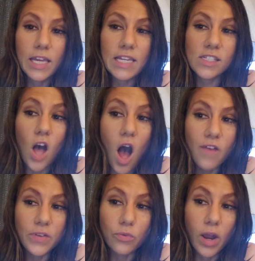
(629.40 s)
He's
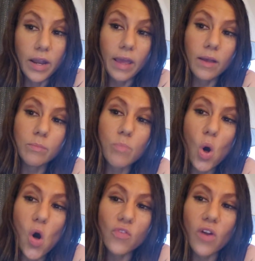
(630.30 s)
off and running,
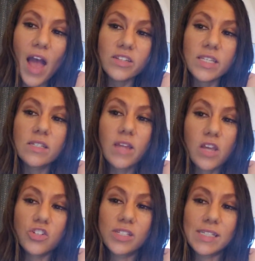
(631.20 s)
pulverizing
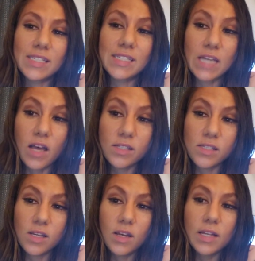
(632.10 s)
nations into dust,
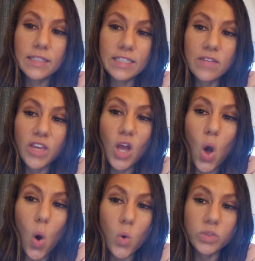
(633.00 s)
leaving
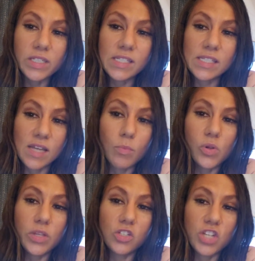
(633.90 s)
only
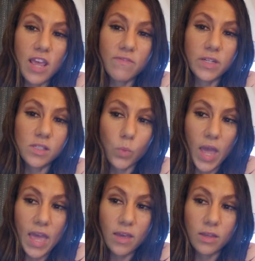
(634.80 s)
stubble and chaff in his
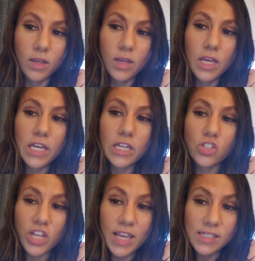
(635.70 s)
wake. He
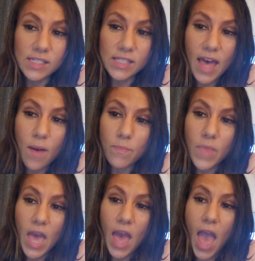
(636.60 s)
chases them
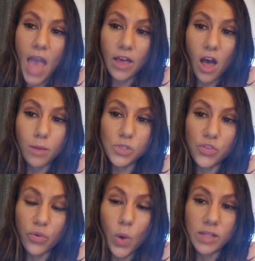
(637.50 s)
and comes
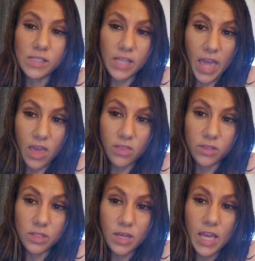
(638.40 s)
through
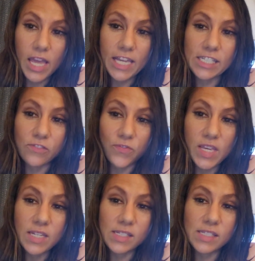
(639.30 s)
unscathed, his
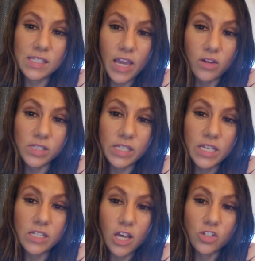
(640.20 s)
feet
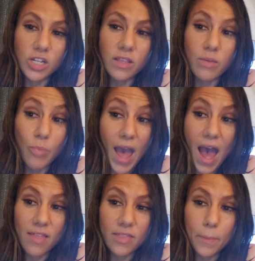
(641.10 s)
scarcely touching the path.